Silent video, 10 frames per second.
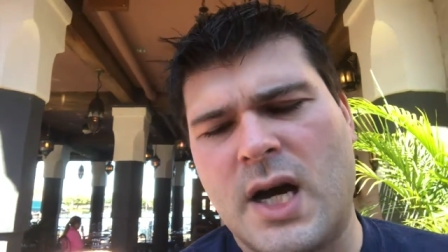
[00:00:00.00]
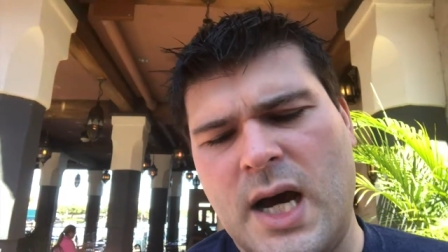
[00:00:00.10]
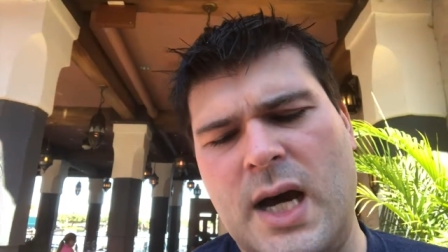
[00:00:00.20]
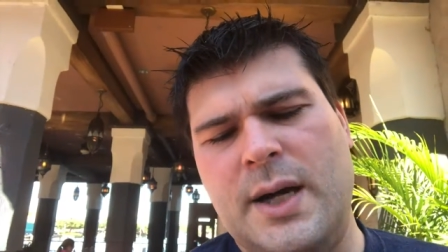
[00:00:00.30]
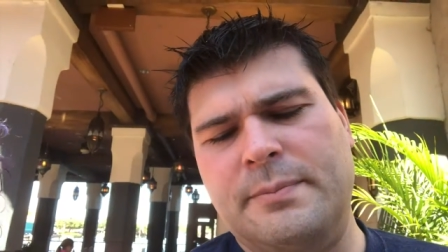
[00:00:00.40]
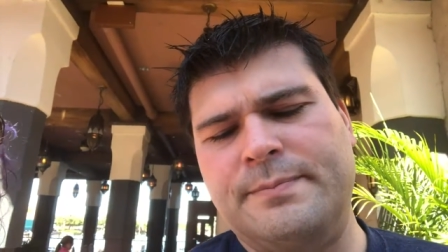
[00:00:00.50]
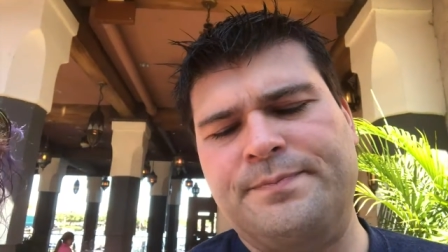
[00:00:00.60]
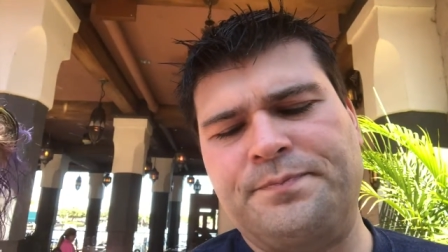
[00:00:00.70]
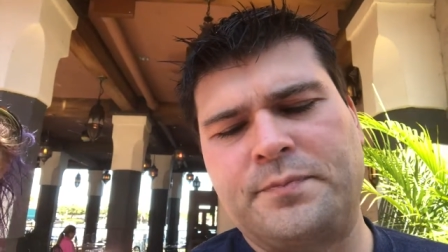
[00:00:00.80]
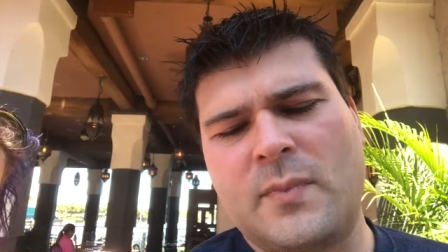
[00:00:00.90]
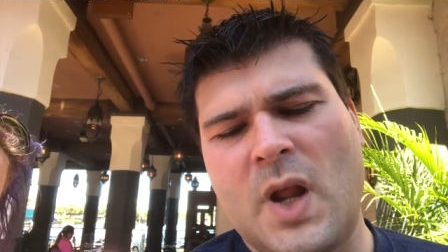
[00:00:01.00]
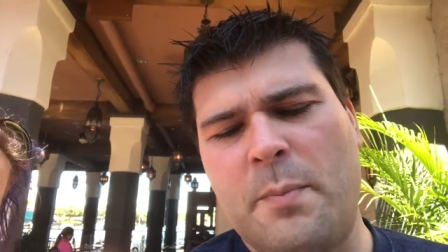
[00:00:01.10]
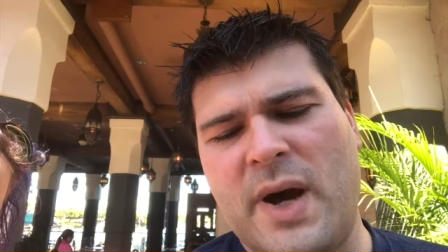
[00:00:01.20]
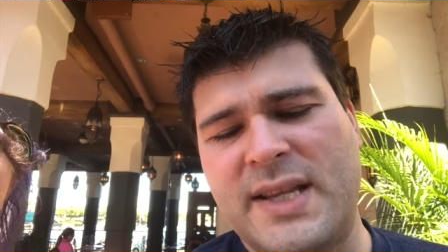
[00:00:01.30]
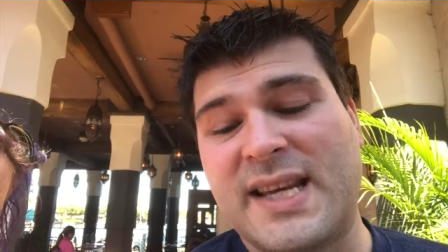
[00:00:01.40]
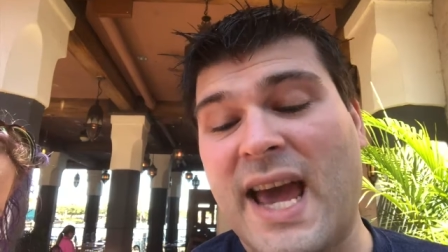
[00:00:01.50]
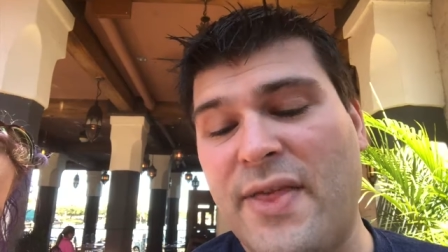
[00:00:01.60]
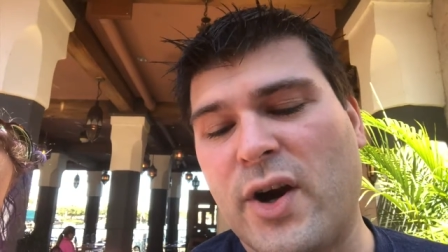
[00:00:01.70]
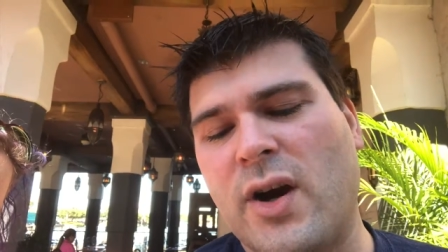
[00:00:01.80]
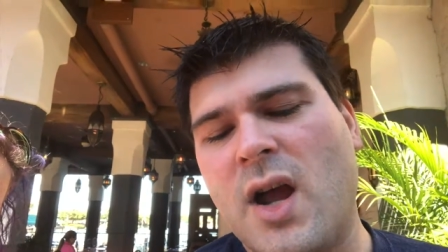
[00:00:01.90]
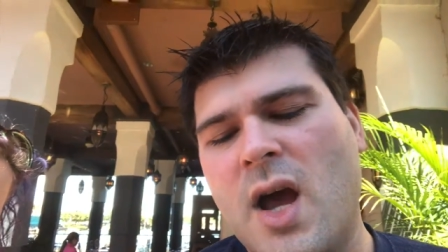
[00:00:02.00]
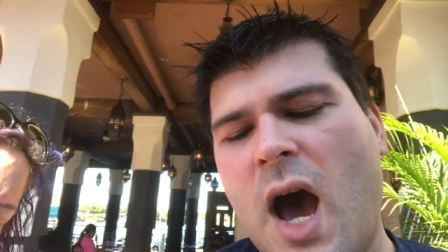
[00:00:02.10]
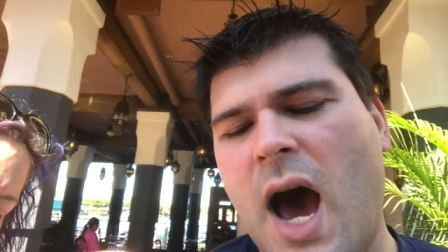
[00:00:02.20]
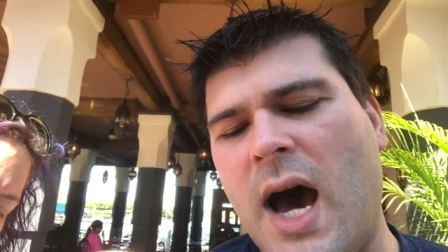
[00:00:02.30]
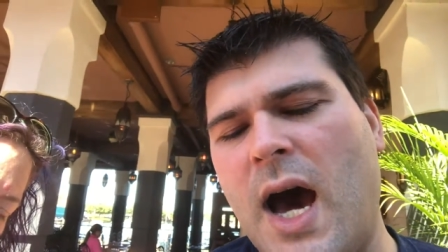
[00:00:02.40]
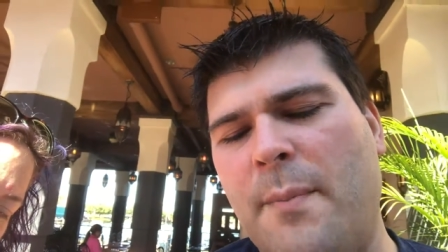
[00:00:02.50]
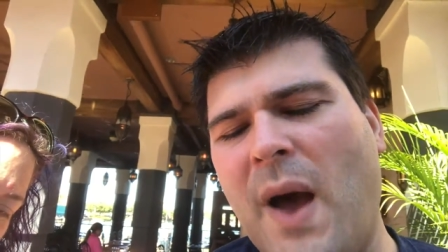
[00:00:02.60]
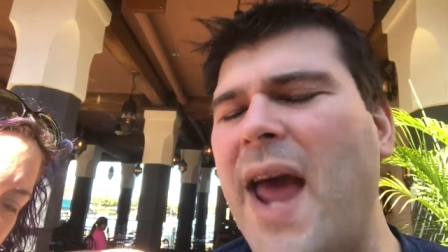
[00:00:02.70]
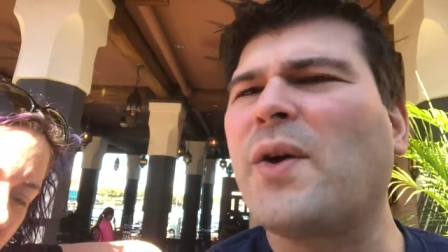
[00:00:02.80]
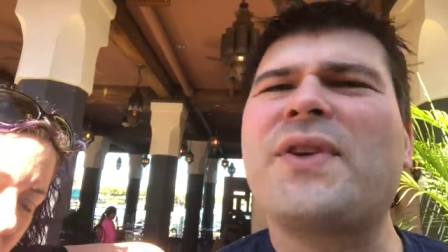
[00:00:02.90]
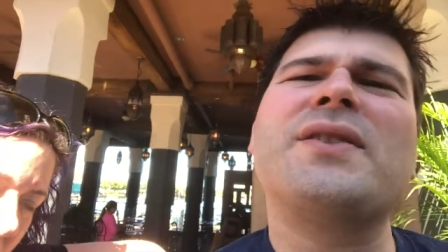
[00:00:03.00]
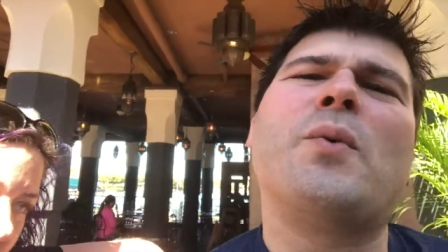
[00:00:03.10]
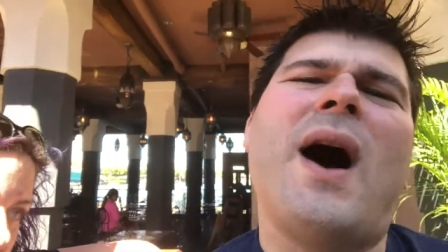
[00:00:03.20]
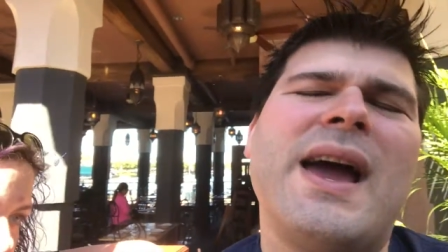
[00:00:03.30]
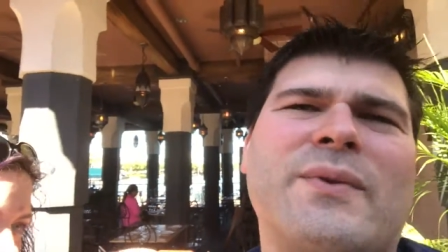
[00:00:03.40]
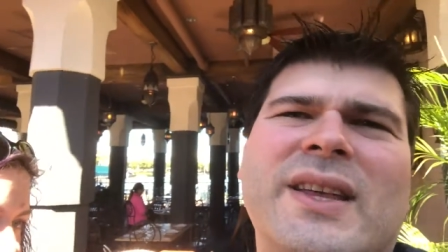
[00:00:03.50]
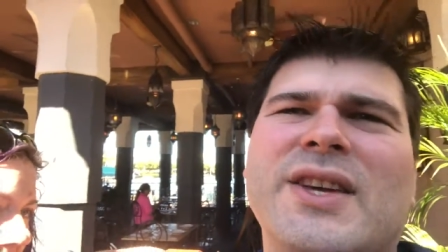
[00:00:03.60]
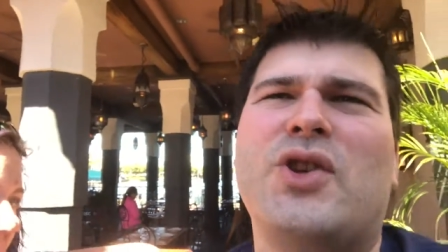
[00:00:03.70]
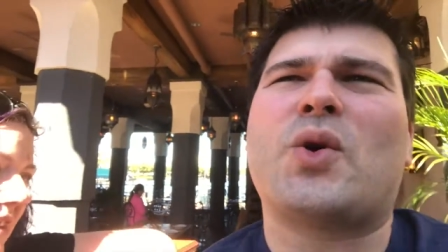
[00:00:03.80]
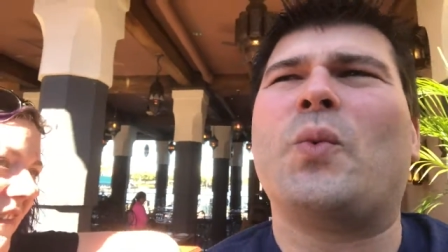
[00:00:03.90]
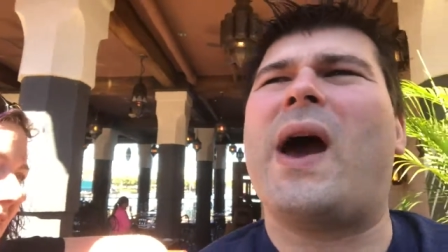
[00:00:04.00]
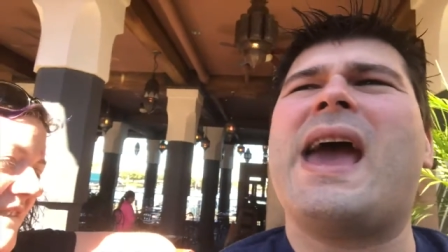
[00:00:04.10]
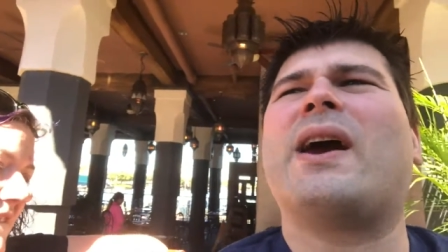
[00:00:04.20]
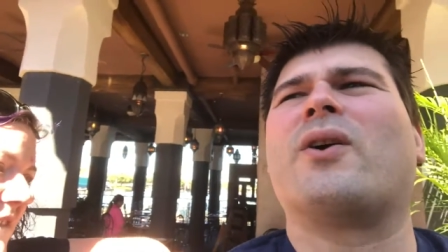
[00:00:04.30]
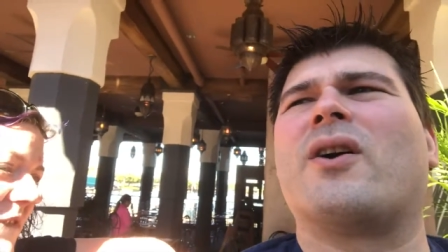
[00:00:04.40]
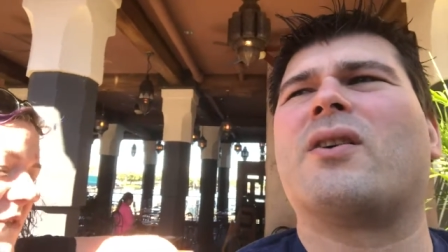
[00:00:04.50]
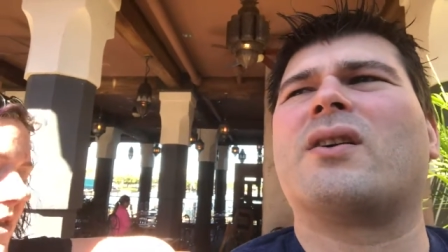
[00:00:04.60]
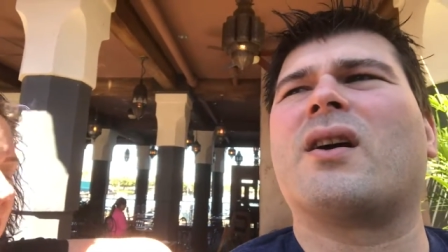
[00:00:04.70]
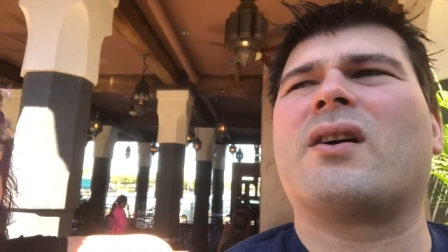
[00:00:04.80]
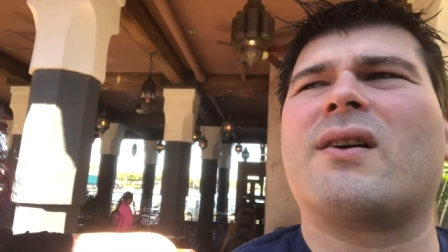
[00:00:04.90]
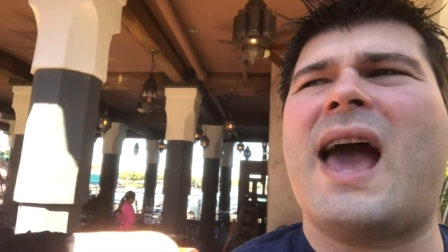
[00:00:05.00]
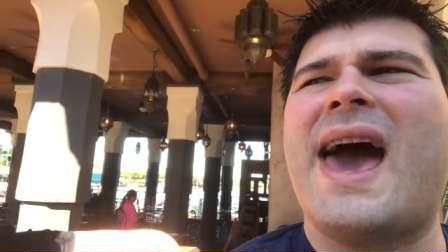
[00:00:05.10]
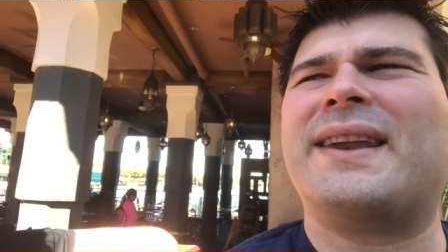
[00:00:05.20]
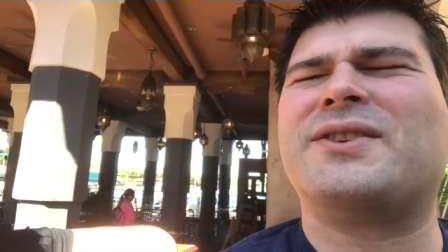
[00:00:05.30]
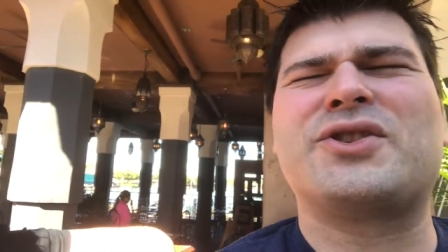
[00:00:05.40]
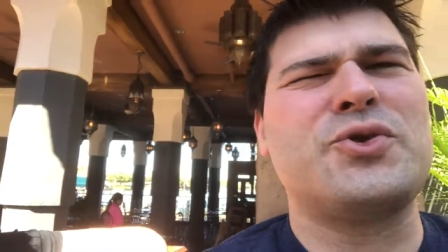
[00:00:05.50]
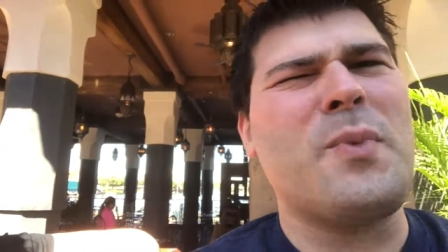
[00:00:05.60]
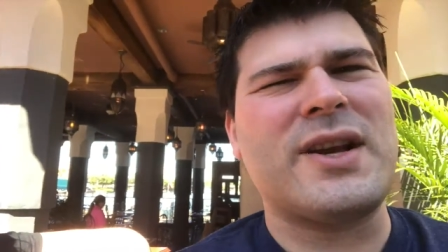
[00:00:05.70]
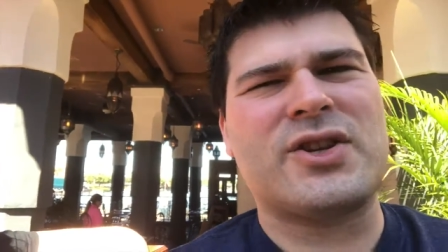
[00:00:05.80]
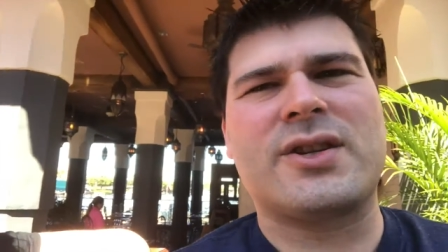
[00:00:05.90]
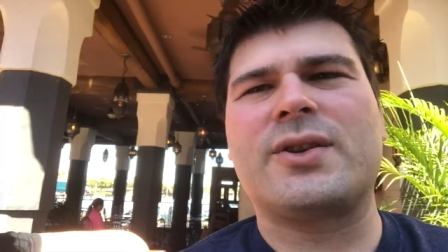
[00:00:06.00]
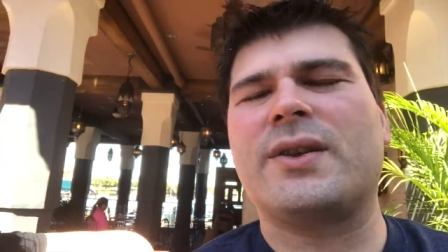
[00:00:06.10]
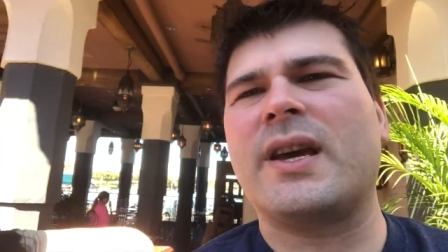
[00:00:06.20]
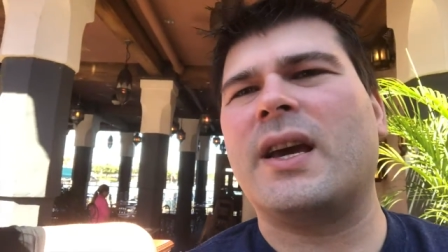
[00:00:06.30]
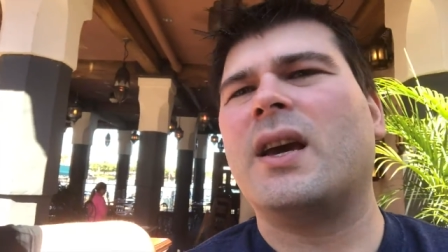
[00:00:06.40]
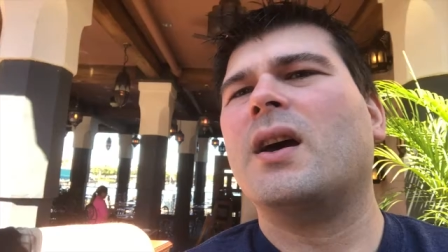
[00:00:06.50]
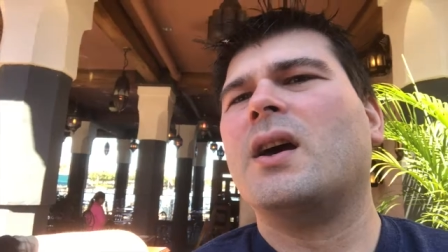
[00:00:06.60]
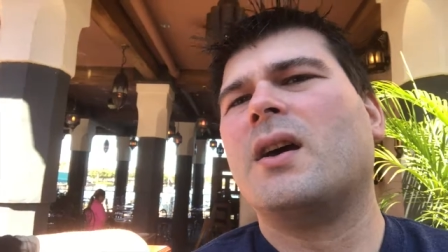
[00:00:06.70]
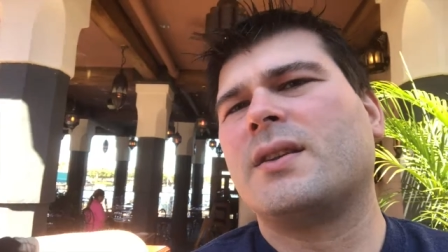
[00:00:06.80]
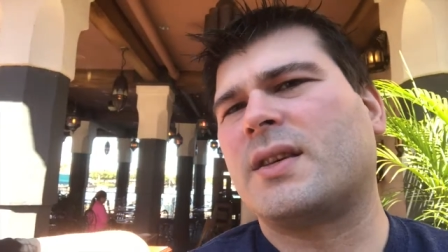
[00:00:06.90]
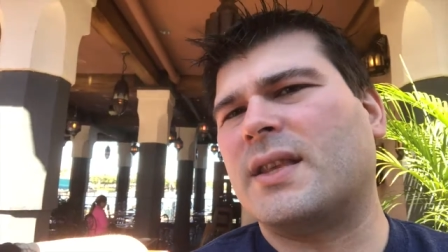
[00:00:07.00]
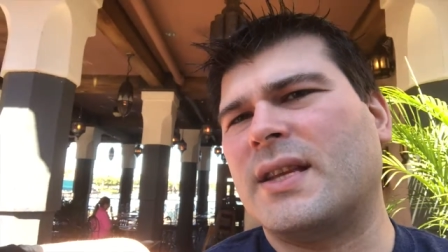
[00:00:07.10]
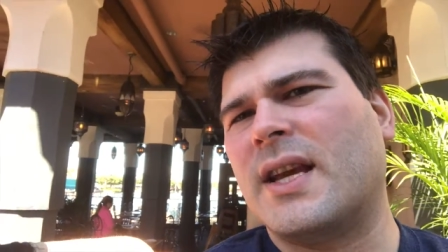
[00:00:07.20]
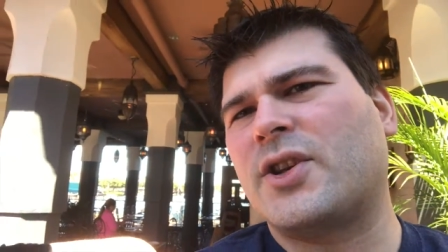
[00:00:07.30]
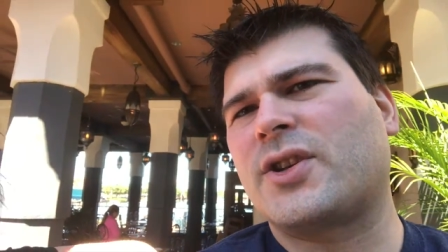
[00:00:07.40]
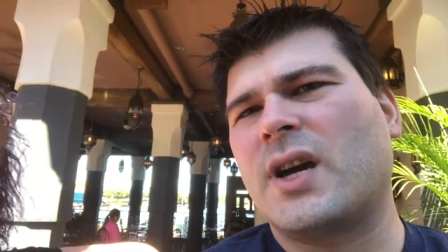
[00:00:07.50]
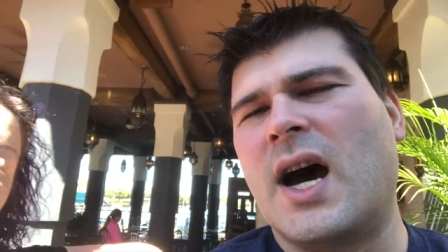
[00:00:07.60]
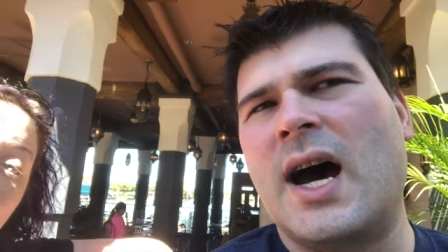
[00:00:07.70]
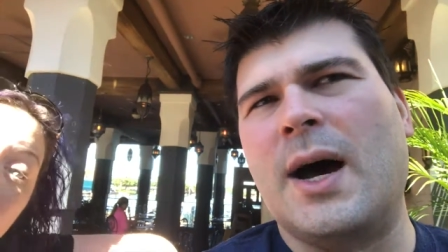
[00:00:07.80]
Um, But together, um, I don't think the wine really took away or, or, or added too much to the to the dish. Um,